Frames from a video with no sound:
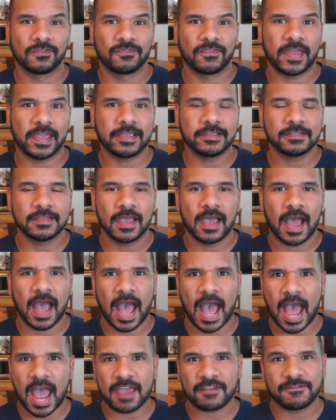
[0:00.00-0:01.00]
phase,
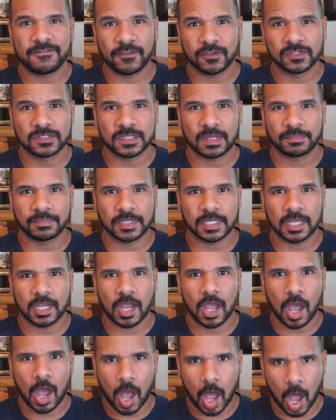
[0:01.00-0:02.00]
I felt something
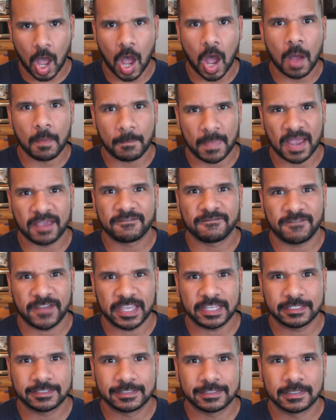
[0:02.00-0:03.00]
on my
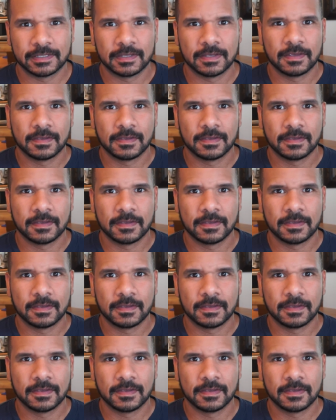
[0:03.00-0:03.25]
face.